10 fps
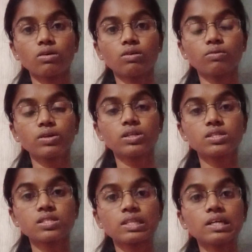
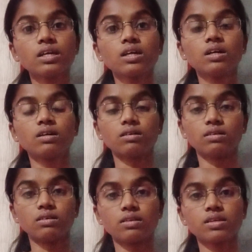overleads the
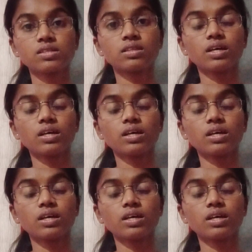risk.